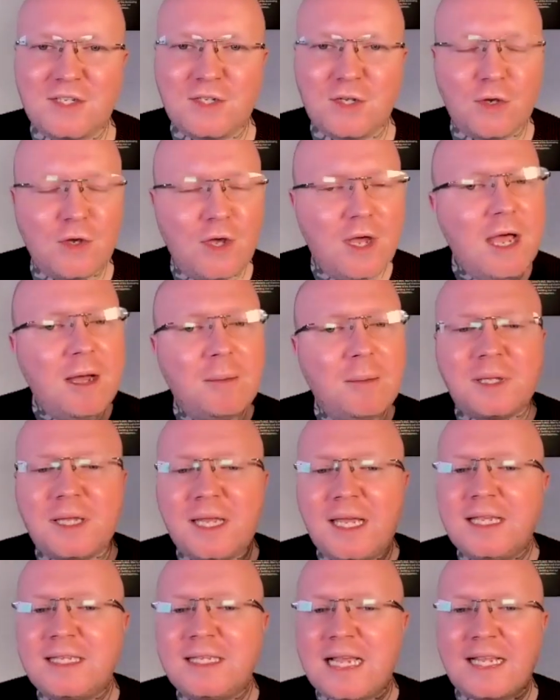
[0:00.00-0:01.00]
to.
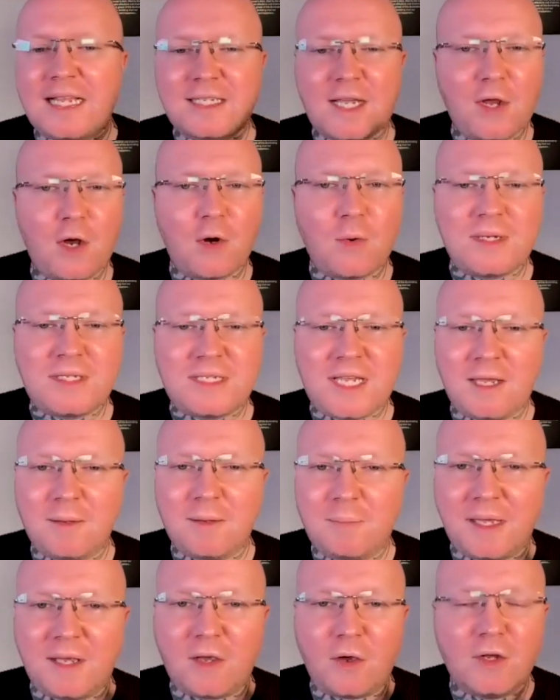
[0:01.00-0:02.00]
Please, as I always say,
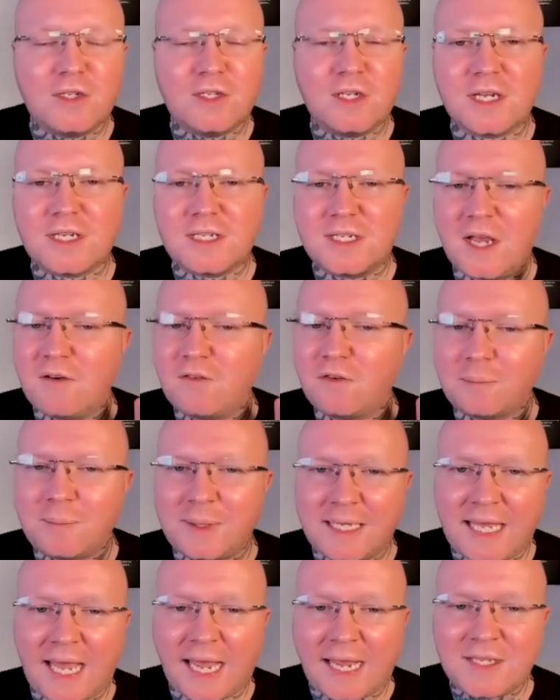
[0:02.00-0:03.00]
be good to yourself and be
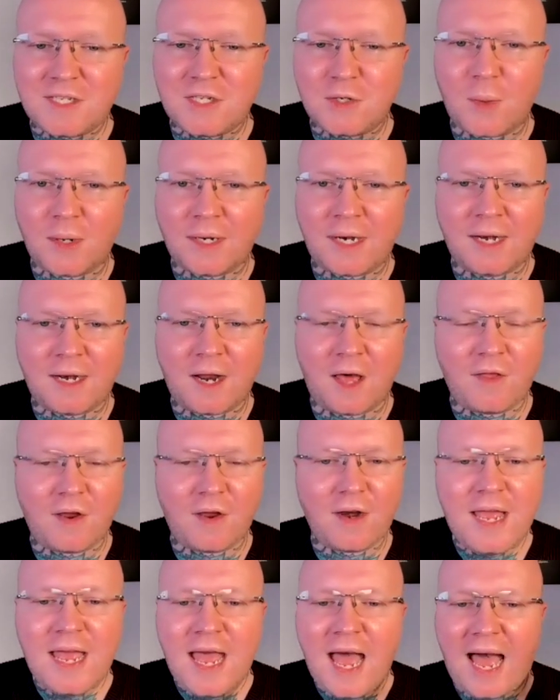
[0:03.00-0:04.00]
kind to one another.
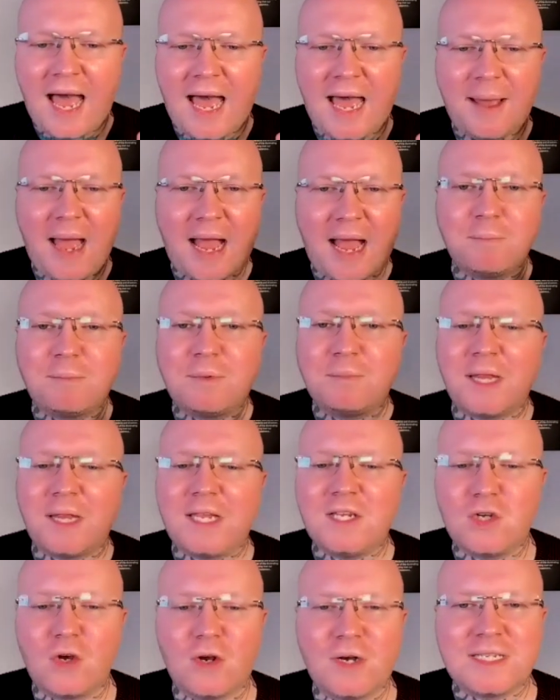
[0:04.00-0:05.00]
And
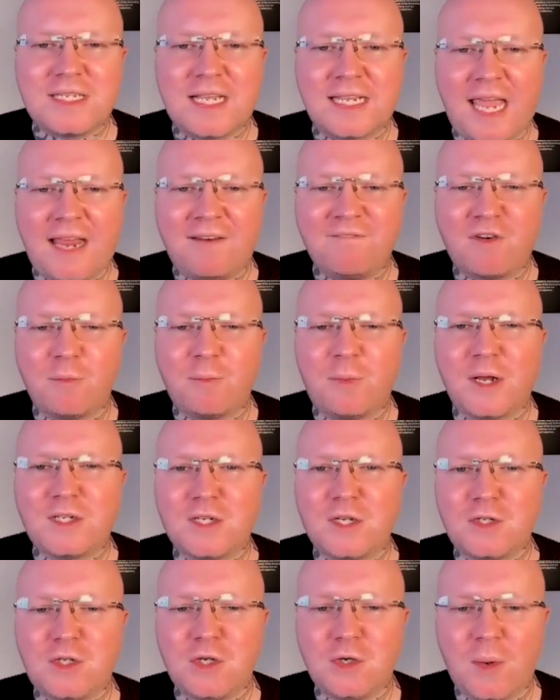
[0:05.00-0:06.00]
please join us again for
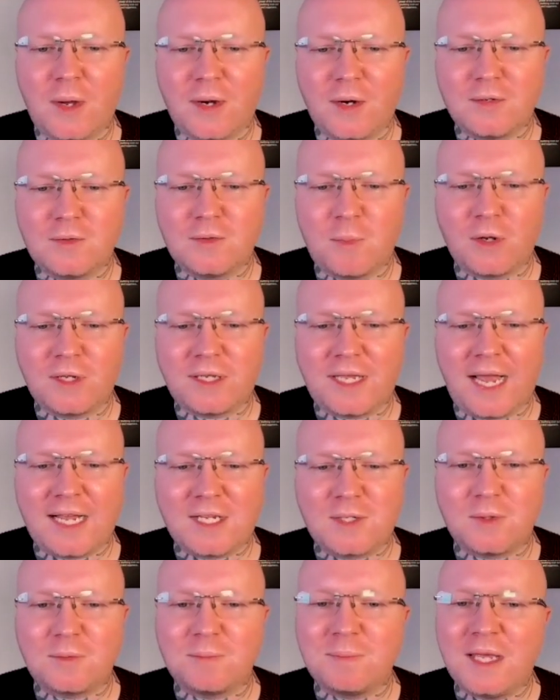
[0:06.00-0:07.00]
Bridging Two Worlds podcast
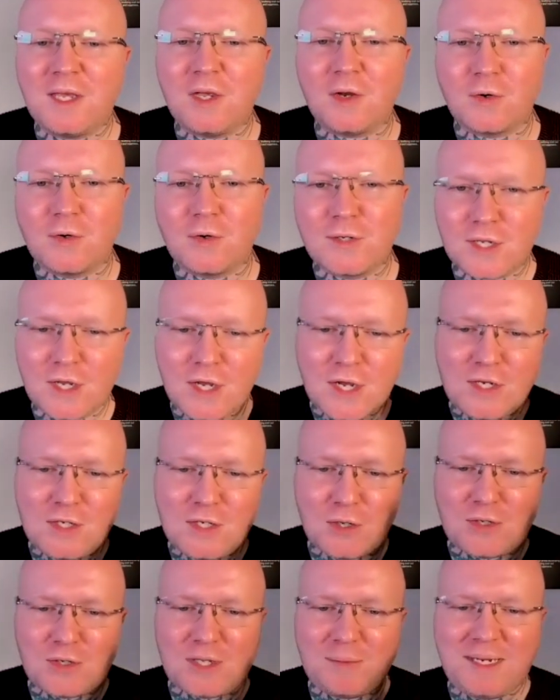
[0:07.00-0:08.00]
with me, your host, George the